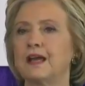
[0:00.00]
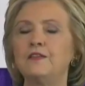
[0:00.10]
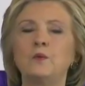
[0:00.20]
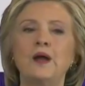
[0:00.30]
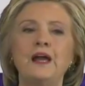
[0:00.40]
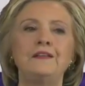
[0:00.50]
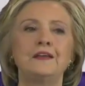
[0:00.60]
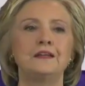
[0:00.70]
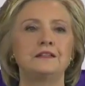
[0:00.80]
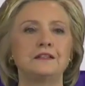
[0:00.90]
And the way
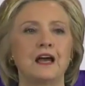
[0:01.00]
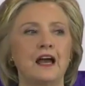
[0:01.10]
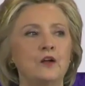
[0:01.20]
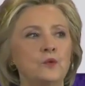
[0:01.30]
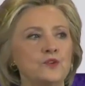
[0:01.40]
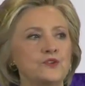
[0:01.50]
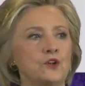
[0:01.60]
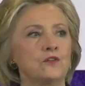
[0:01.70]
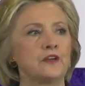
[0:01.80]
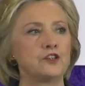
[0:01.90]
that I will
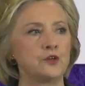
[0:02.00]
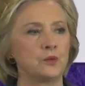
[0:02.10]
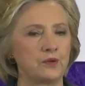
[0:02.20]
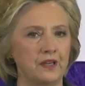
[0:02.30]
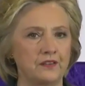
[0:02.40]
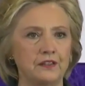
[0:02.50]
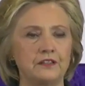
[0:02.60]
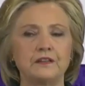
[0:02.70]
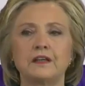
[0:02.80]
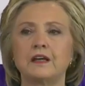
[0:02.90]
serve as your
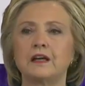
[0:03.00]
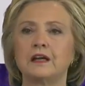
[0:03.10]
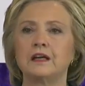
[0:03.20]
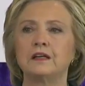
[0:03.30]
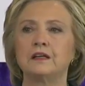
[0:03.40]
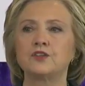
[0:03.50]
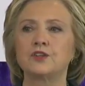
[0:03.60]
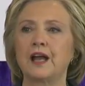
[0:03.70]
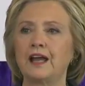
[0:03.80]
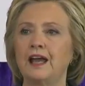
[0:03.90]
president,
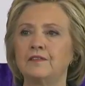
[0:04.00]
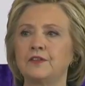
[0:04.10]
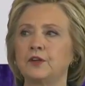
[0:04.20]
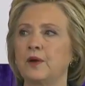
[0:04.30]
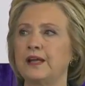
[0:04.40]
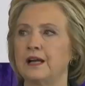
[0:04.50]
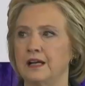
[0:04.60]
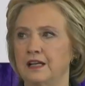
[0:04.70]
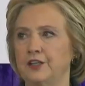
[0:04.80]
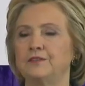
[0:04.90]
should I have the great
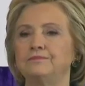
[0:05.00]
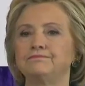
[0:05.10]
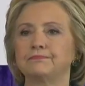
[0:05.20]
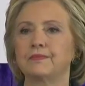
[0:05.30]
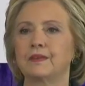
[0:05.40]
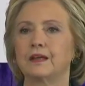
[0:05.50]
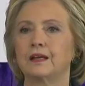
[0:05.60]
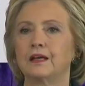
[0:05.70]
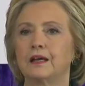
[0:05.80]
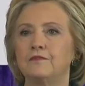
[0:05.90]
honor
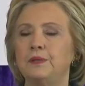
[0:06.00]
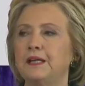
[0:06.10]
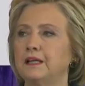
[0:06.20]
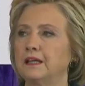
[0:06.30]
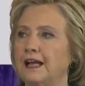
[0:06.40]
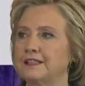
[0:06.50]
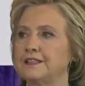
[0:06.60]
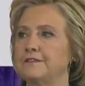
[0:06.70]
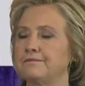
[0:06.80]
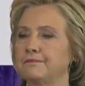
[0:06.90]
of being
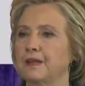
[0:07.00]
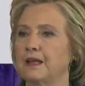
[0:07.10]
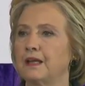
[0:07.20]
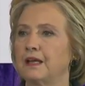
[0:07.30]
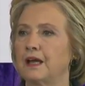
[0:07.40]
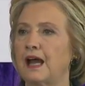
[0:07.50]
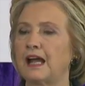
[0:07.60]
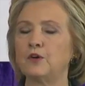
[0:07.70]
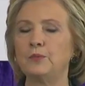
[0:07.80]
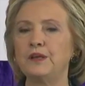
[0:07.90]
elected,
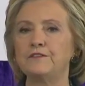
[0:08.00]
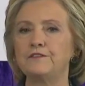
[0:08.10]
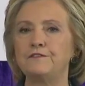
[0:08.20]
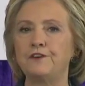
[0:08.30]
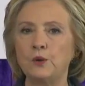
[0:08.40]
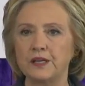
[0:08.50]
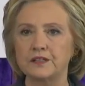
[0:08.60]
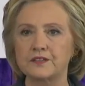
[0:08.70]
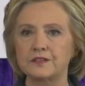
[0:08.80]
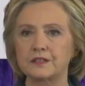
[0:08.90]
I will be
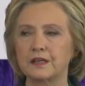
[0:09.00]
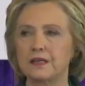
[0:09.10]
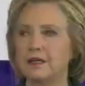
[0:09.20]
focused